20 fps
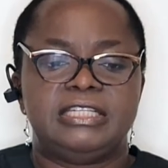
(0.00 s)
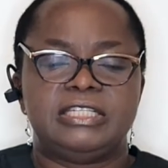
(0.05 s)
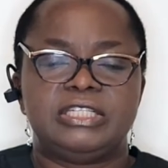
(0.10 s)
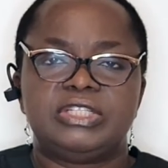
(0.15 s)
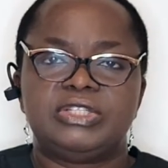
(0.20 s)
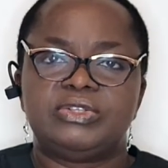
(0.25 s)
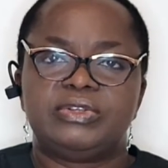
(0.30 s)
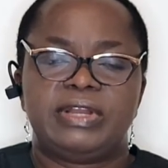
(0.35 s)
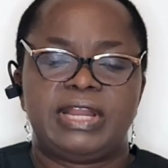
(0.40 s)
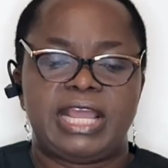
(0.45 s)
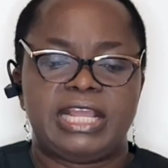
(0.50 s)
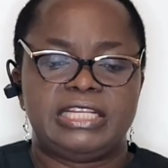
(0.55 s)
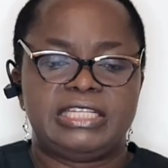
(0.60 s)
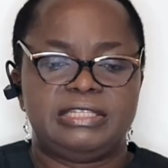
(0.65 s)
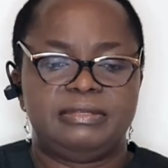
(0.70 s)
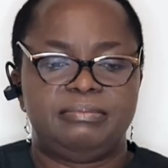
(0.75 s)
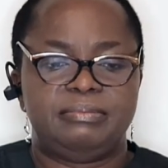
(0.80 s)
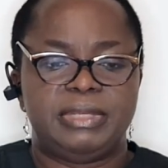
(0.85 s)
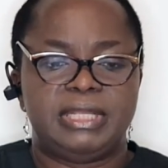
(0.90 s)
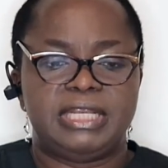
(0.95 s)
to
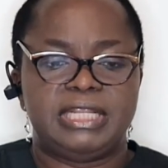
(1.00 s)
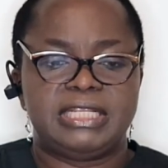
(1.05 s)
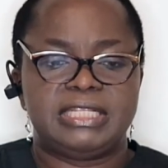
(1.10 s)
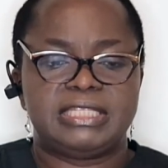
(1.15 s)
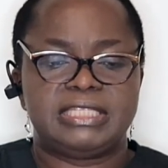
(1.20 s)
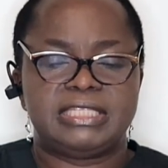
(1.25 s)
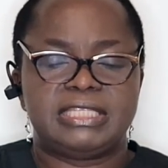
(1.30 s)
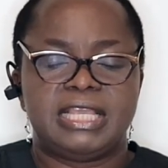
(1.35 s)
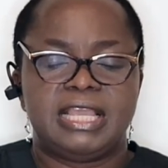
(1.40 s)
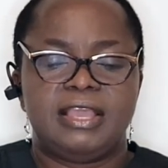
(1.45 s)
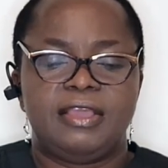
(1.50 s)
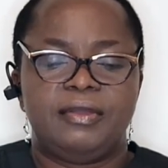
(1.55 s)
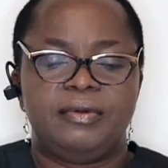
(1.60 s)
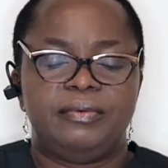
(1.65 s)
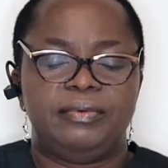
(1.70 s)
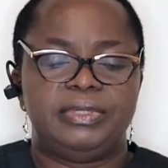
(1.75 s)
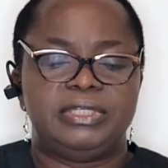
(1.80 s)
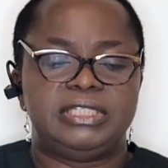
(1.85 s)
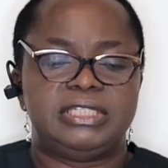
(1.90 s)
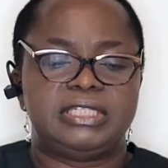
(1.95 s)
19 minutes,
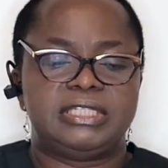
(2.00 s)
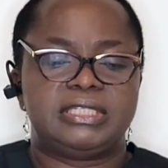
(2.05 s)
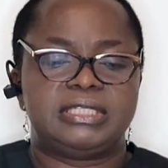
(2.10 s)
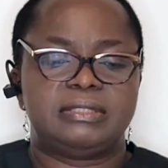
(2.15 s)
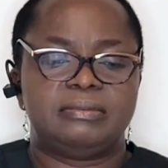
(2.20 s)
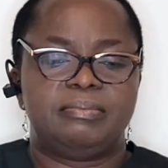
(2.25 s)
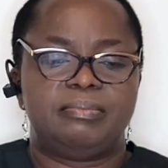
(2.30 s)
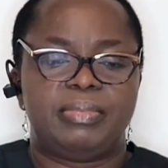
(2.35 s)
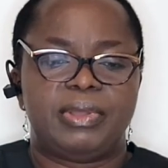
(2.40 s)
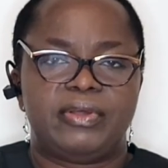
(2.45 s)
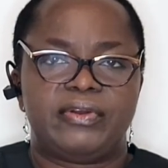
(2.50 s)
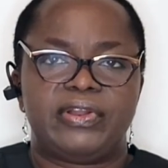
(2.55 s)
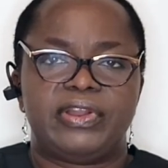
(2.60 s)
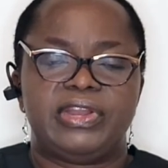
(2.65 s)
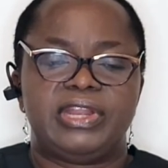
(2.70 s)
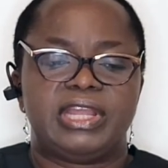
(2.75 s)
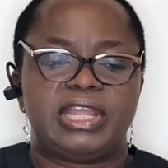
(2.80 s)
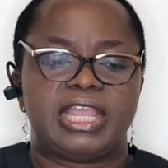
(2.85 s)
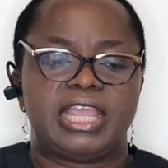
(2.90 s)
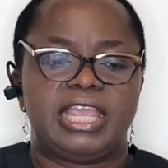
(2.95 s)
which is
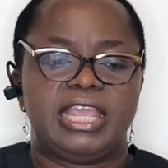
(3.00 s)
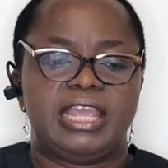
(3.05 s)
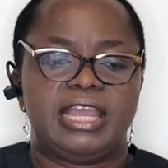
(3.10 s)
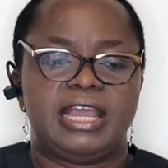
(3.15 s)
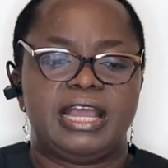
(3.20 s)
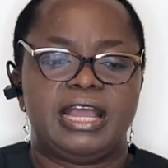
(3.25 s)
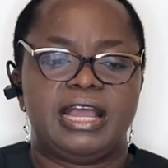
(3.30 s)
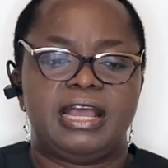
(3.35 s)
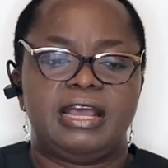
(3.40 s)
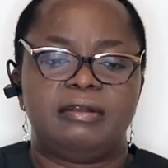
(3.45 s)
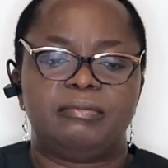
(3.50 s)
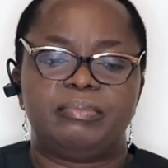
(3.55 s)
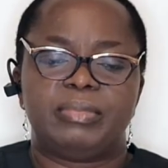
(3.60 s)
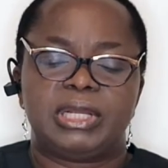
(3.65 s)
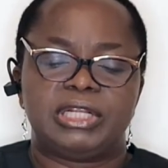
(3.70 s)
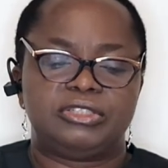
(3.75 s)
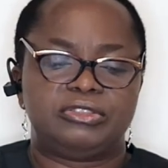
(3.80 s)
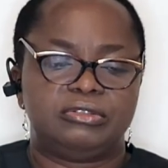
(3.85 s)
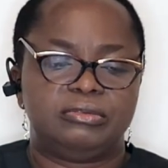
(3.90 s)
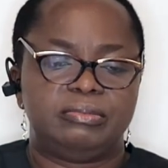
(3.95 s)
perineal care and
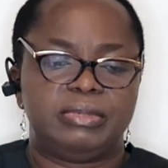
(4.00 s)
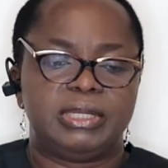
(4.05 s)
partial bed